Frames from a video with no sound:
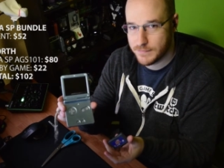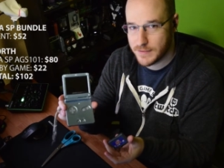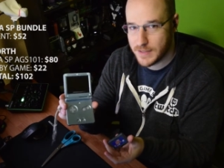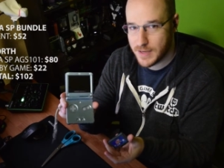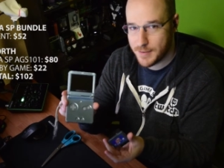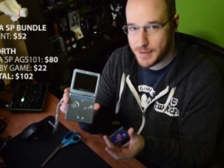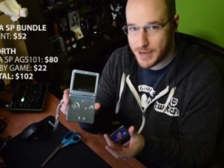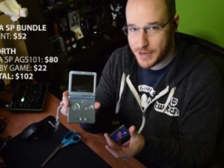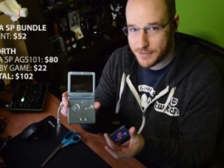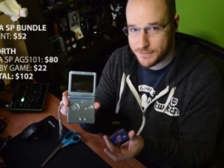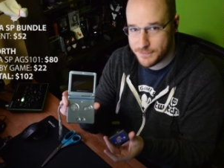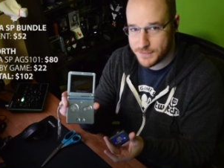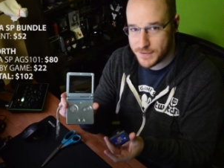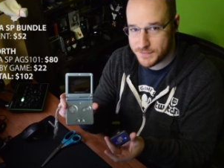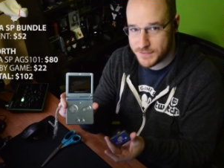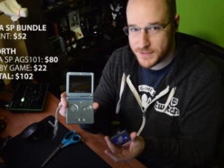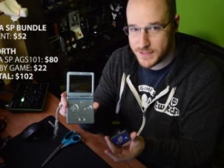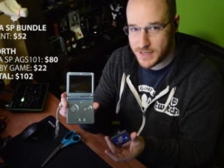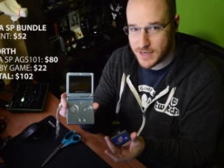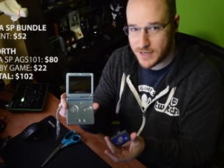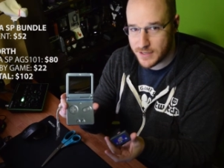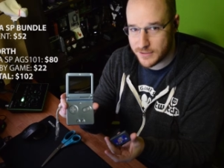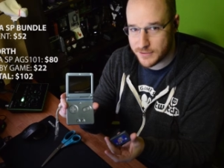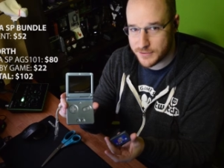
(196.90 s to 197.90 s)
about
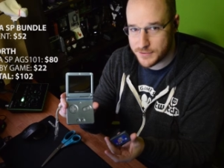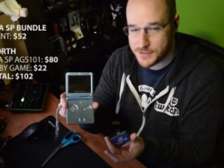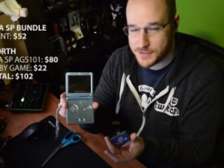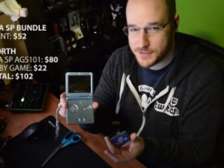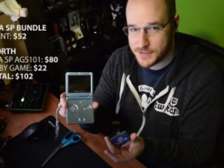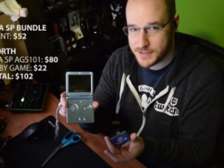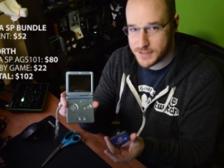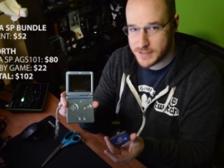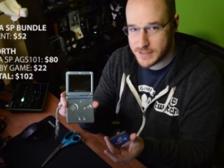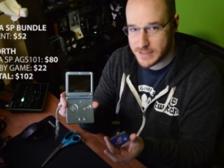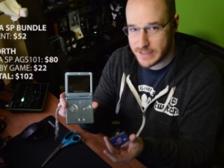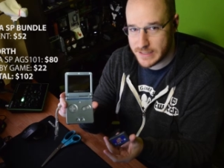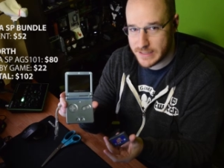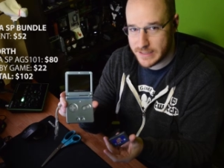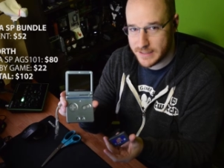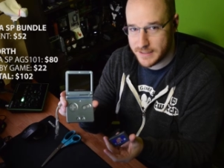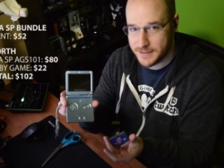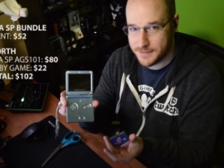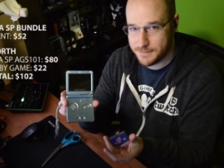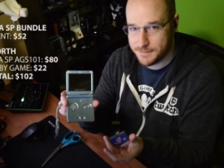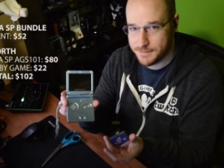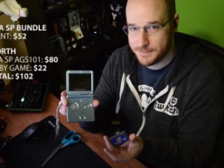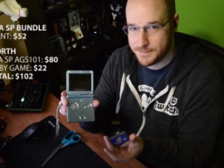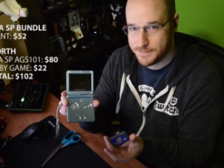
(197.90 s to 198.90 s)

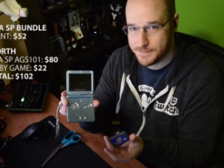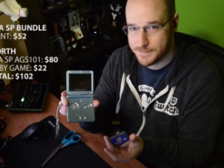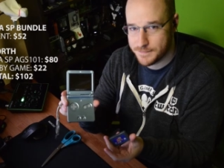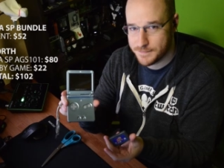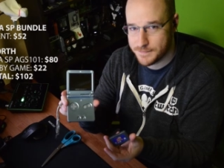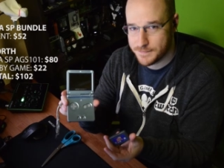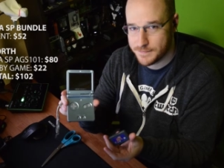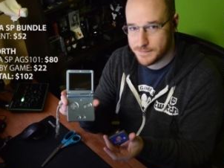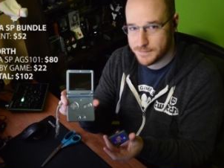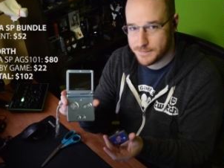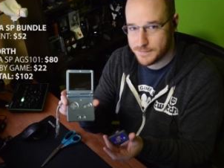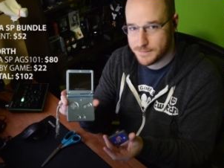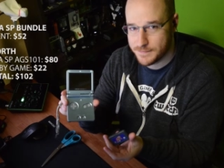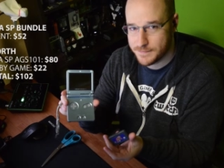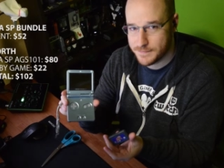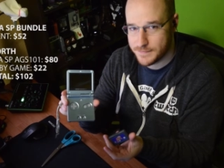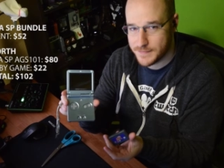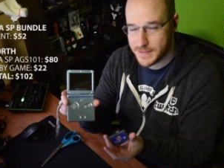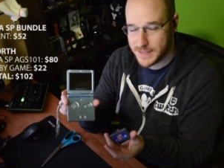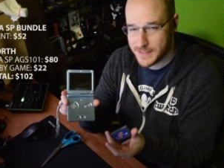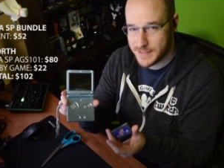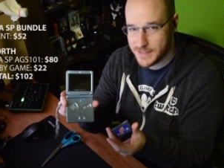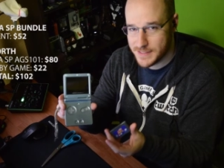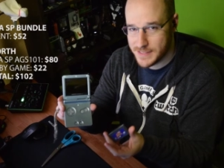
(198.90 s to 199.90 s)
$50
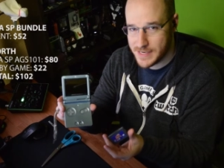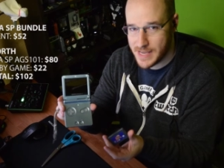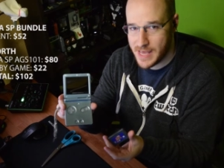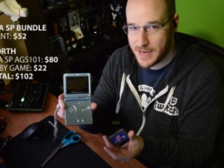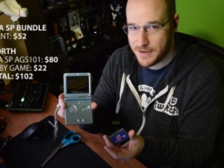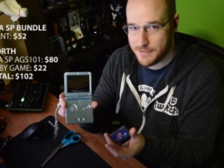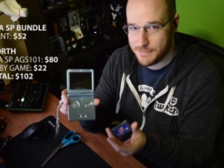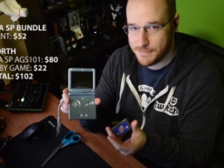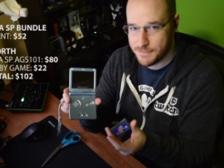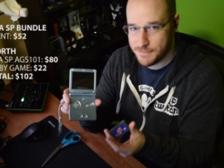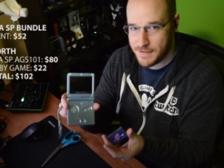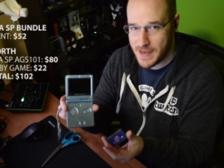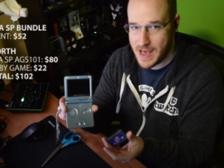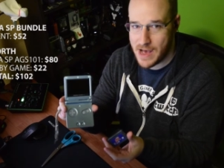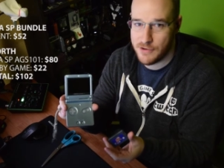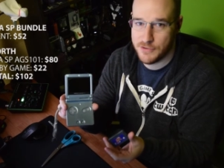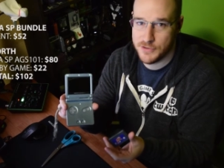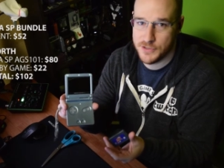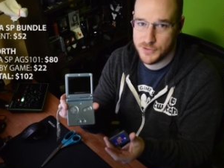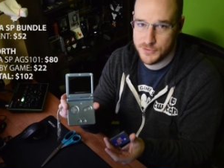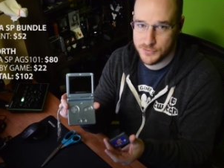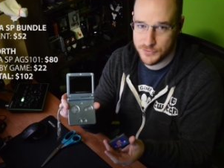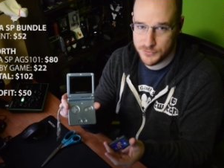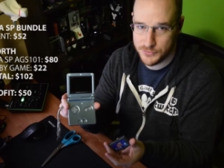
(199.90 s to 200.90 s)
net
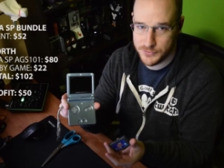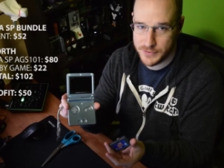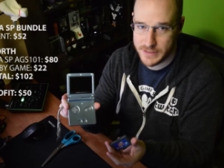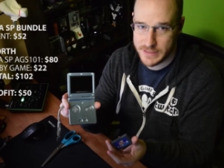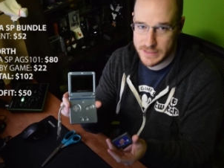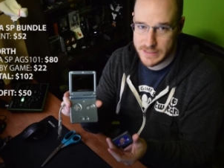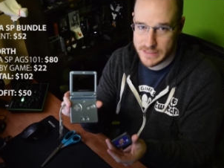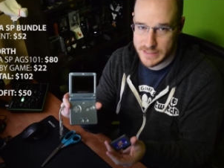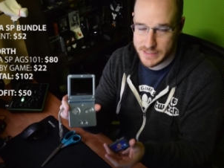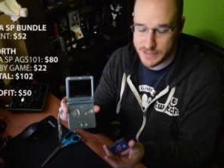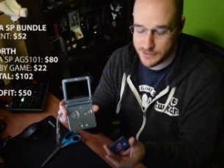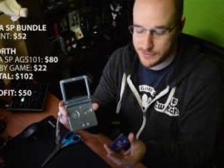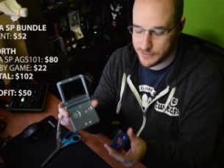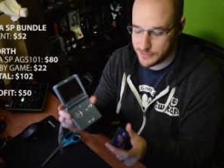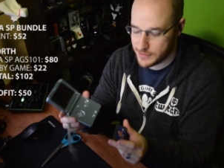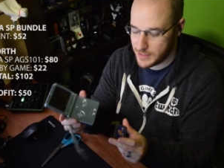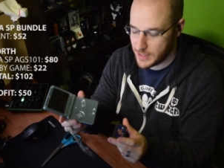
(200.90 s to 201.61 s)
value here.